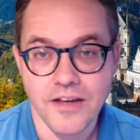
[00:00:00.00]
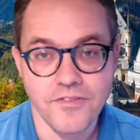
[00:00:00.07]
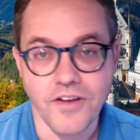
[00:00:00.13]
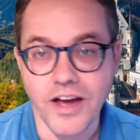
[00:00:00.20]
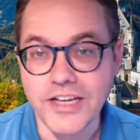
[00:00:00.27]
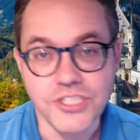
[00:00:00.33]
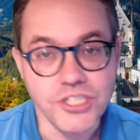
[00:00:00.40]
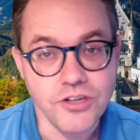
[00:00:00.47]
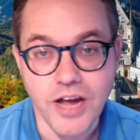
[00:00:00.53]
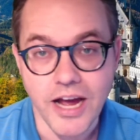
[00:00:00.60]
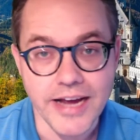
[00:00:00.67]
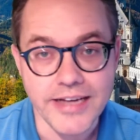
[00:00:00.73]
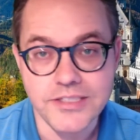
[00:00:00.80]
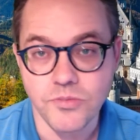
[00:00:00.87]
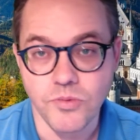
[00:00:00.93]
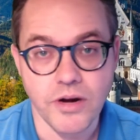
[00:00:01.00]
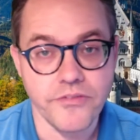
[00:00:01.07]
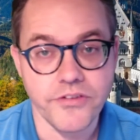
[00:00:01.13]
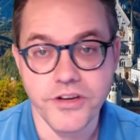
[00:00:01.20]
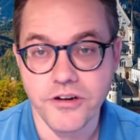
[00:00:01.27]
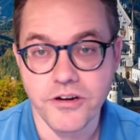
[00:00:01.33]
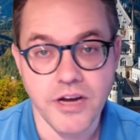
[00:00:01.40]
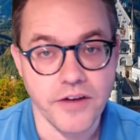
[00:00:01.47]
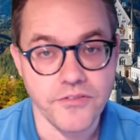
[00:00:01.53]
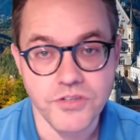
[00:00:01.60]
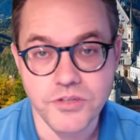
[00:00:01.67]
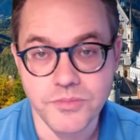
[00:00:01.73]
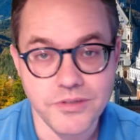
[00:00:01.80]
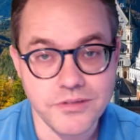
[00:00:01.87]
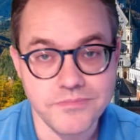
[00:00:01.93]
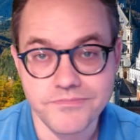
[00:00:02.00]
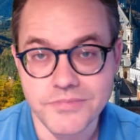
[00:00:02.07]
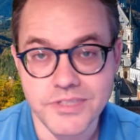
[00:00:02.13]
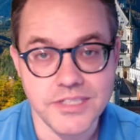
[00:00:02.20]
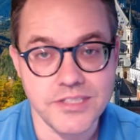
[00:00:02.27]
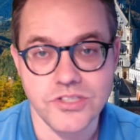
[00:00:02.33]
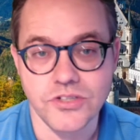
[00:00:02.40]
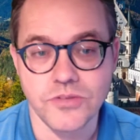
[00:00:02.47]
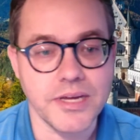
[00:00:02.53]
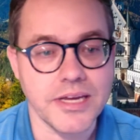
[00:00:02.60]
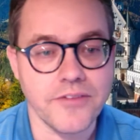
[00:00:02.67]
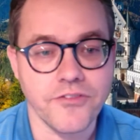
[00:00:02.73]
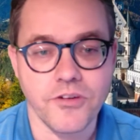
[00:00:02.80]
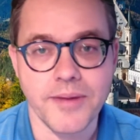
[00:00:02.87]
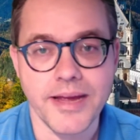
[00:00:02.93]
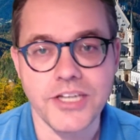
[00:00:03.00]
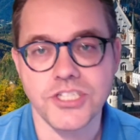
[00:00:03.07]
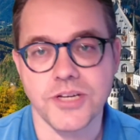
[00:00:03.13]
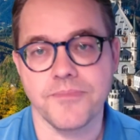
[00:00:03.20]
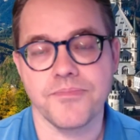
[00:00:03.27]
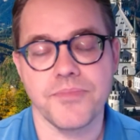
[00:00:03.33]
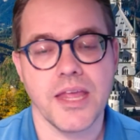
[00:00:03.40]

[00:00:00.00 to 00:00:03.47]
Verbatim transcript: find you guys wherever you're comfortable consuming information.